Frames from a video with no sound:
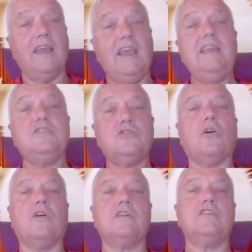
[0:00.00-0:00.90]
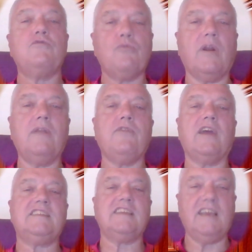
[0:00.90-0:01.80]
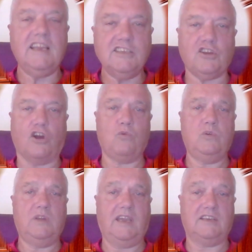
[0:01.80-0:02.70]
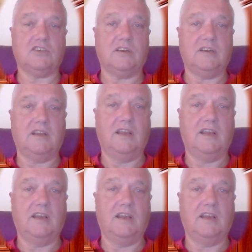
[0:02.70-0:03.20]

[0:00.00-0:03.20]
He started renovating his own kitchen,